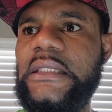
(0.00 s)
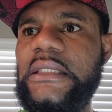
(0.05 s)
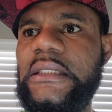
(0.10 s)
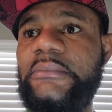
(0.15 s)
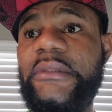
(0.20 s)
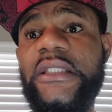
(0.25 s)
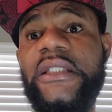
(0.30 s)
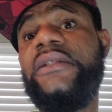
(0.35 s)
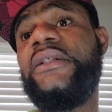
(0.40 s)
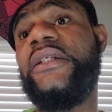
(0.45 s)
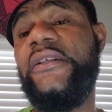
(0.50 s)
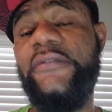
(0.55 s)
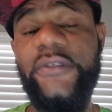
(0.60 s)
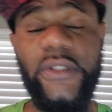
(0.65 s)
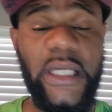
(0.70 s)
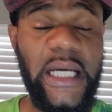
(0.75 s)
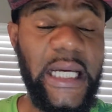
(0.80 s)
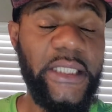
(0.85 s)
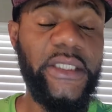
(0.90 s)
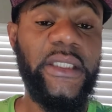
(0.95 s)
I'm not gonna give you
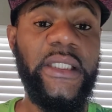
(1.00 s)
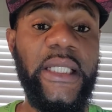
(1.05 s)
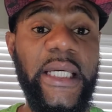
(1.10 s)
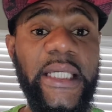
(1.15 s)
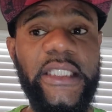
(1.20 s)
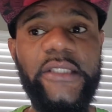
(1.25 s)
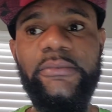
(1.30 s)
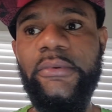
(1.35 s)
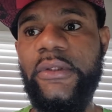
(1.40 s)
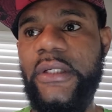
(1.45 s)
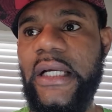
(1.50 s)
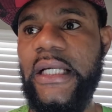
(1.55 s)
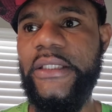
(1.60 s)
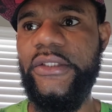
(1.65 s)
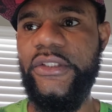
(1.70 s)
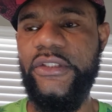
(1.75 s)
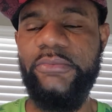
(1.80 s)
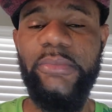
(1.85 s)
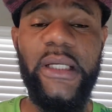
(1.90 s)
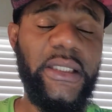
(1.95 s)
guys a date, but I
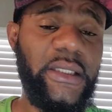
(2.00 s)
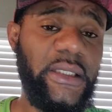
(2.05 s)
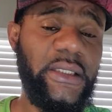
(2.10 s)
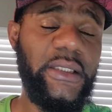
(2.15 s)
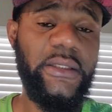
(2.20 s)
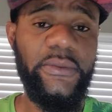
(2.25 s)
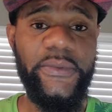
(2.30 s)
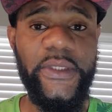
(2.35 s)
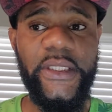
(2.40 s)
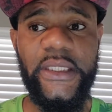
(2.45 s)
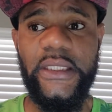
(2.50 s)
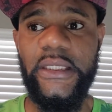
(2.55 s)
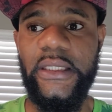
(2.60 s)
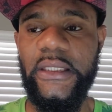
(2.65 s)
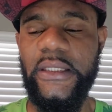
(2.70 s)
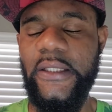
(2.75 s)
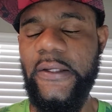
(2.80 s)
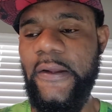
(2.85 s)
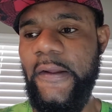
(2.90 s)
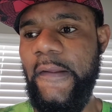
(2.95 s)
just passed it
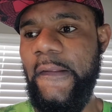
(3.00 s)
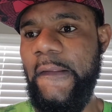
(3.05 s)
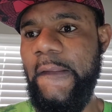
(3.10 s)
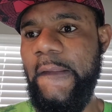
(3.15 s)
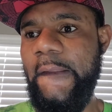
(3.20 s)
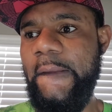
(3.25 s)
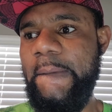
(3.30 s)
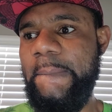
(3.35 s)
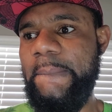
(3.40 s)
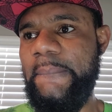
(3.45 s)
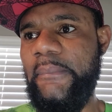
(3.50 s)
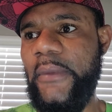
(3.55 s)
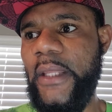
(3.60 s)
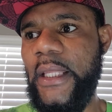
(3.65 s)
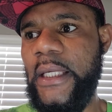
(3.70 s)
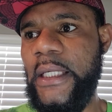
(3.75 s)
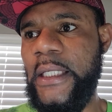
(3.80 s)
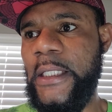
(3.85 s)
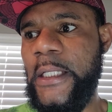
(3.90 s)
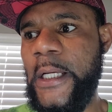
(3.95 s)
recently,
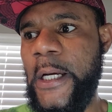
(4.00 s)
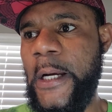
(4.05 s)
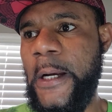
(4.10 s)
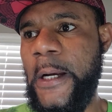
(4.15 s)
and